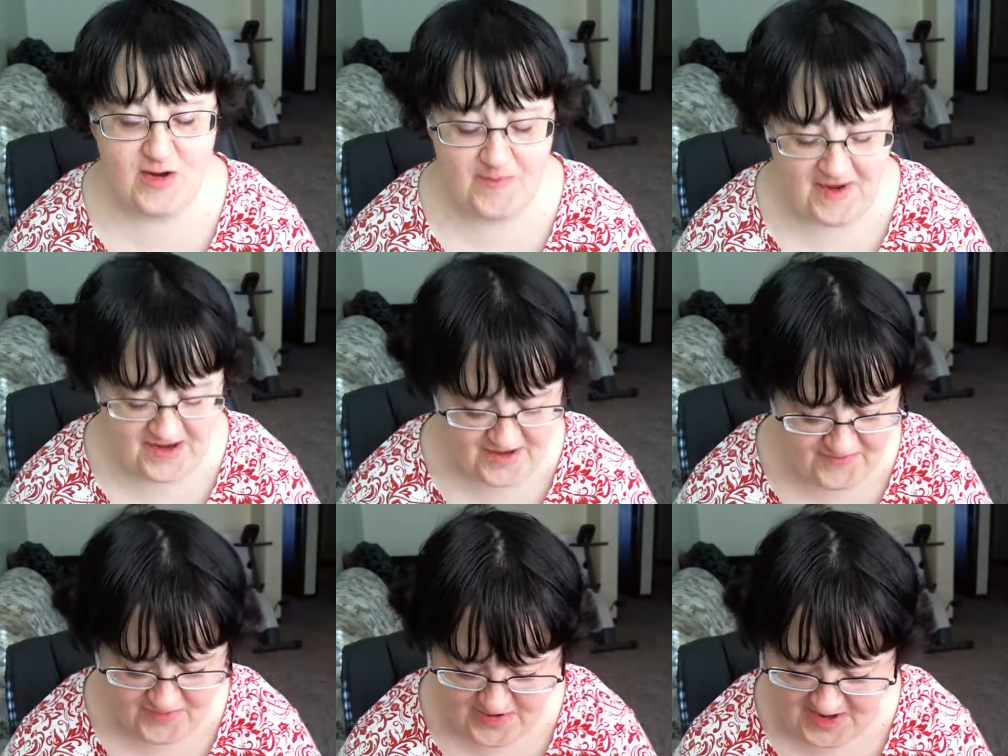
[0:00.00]
Our passage
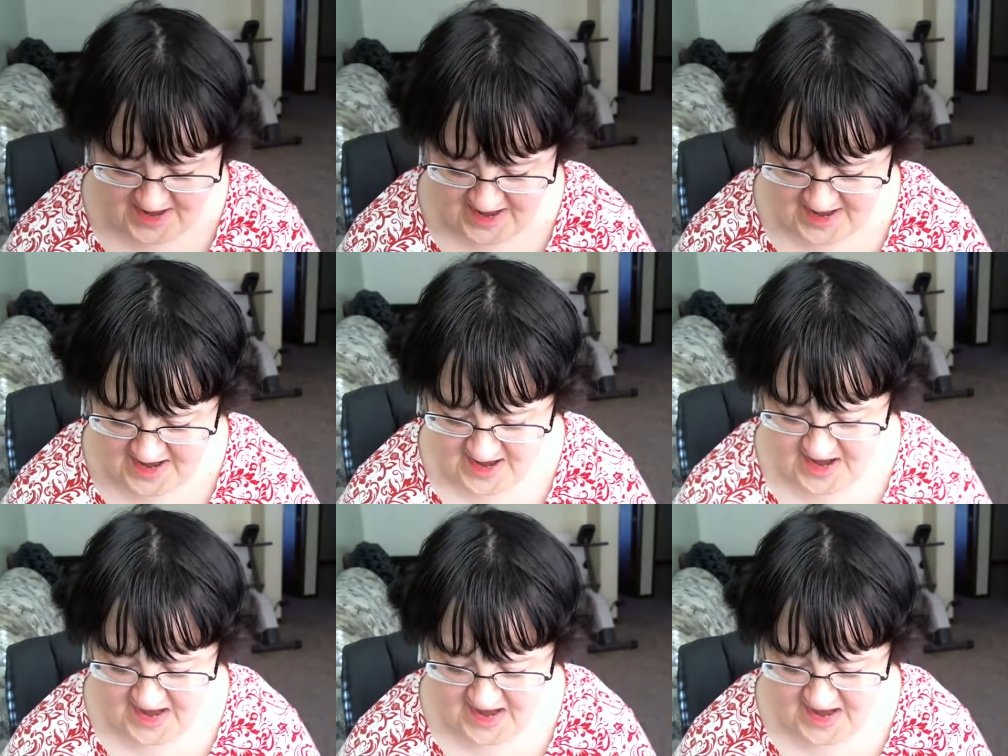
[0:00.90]
for today